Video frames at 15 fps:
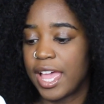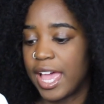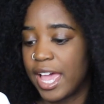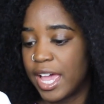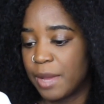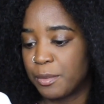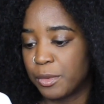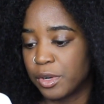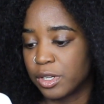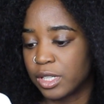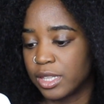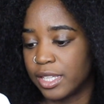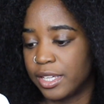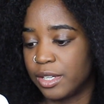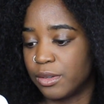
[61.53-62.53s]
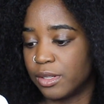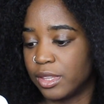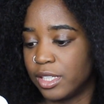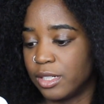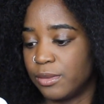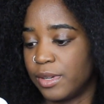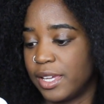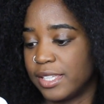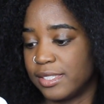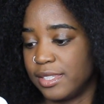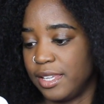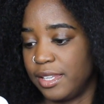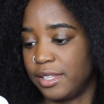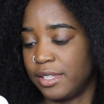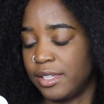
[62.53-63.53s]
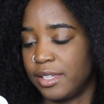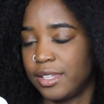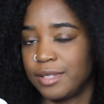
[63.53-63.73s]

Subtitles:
Add more clay or liquid as needed.